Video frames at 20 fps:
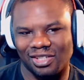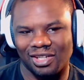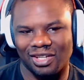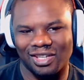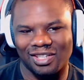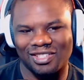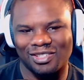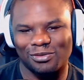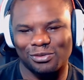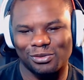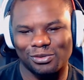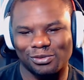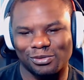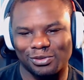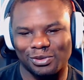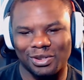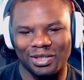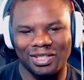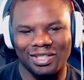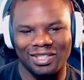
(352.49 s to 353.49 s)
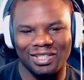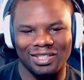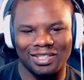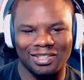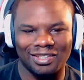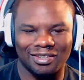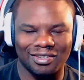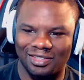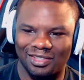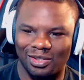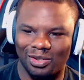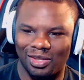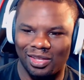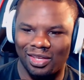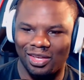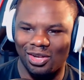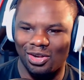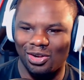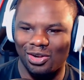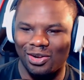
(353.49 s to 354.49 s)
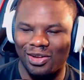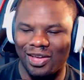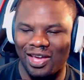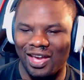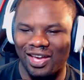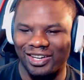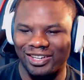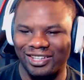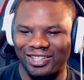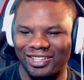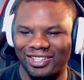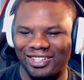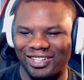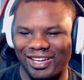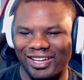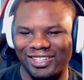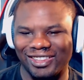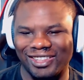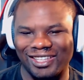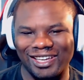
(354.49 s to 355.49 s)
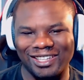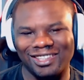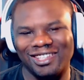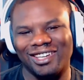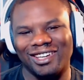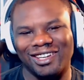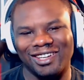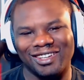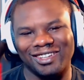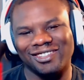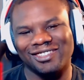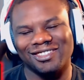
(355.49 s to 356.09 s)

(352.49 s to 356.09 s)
that's freaky. They all had a good night that night.